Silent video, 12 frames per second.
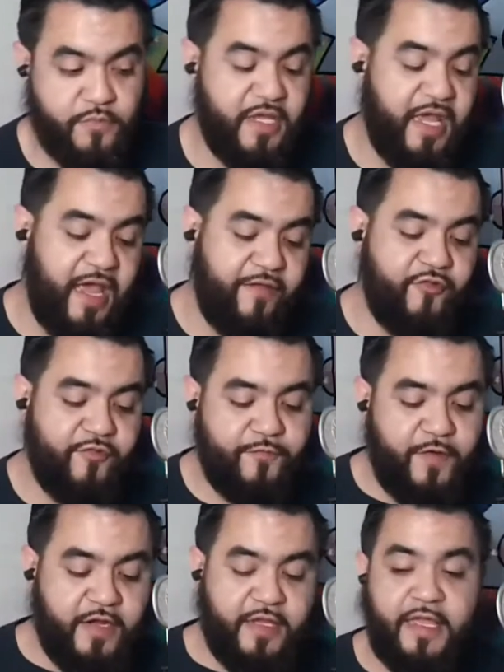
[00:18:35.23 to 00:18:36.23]
They haven't
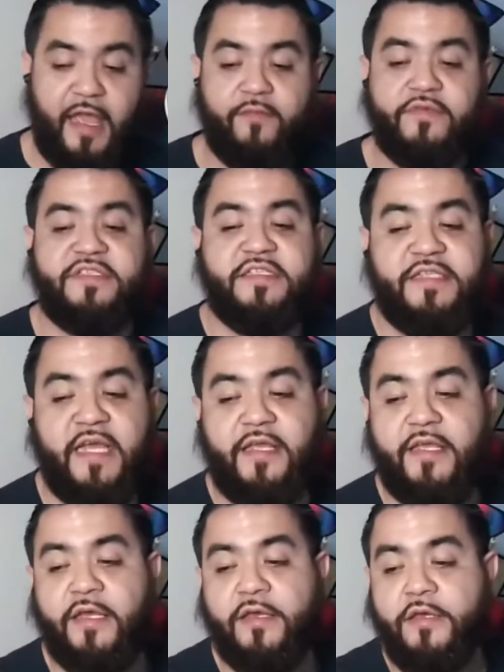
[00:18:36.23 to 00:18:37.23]
fucking gave us a
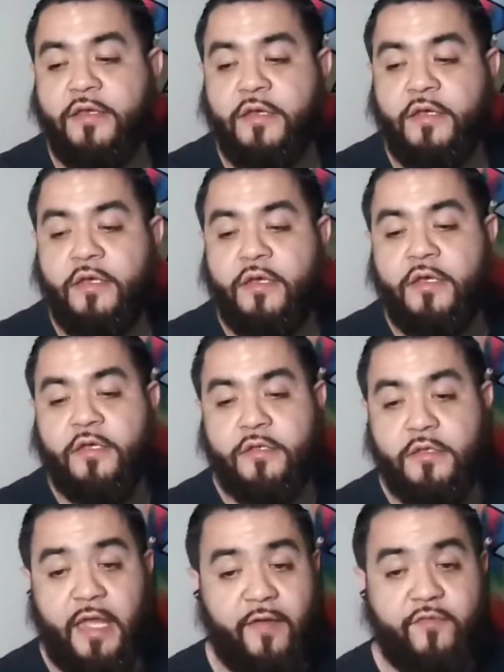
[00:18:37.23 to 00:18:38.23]
date yet.
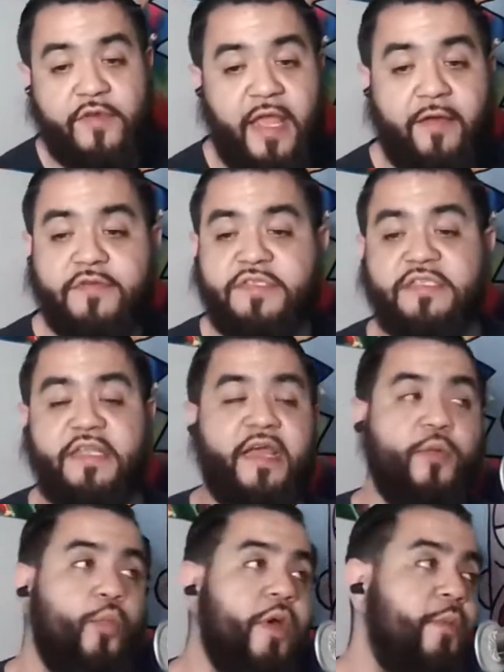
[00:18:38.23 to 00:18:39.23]
They haven't gave us a
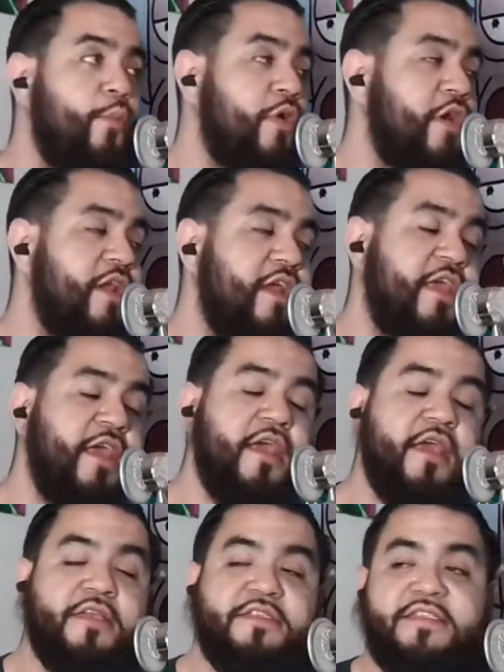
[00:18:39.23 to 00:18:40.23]
date when we're gonna
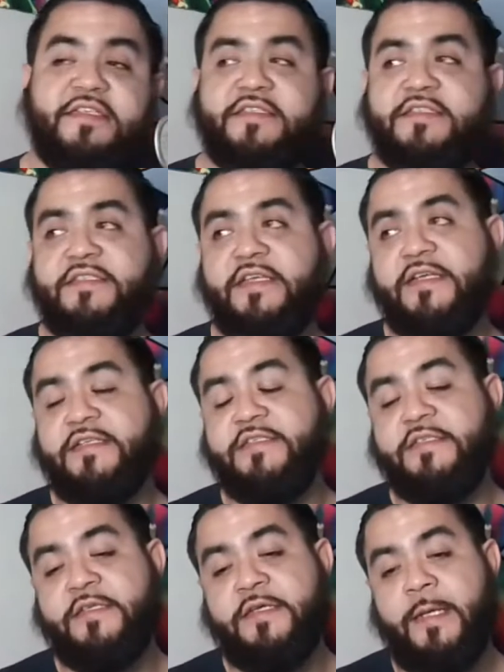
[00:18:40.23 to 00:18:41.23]
get season
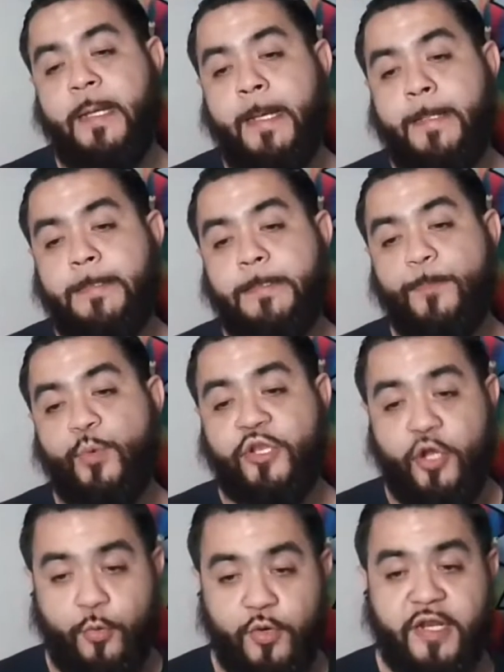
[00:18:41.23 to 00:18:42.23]
6. We
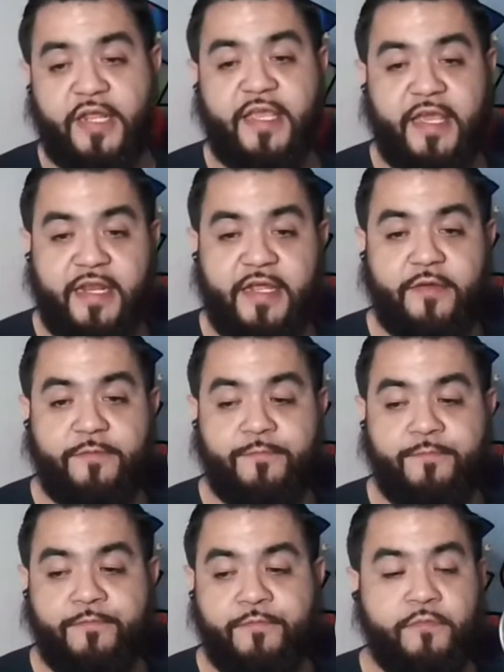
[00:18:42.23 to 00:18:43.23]
know we're gonna get it.
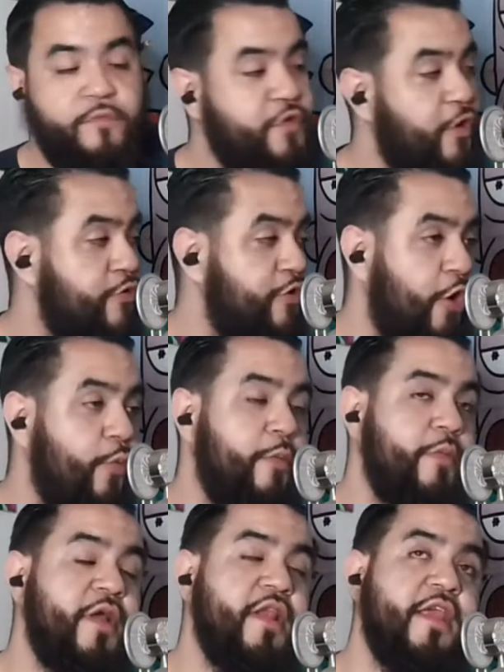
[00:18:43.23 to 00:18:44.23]
Don't know when
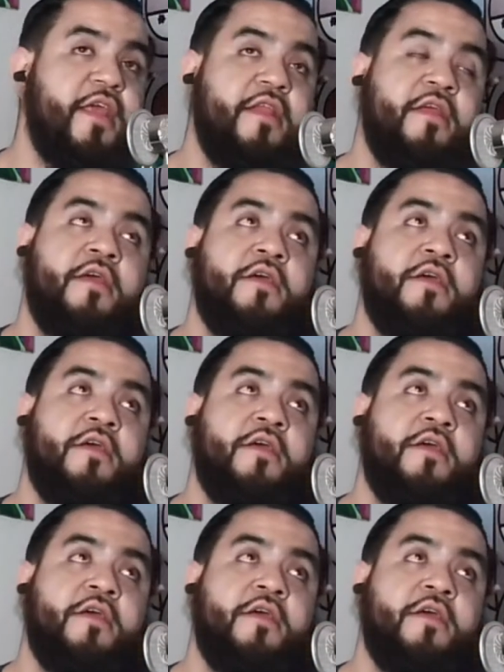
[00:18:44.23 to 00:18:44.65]
we're gonna get it.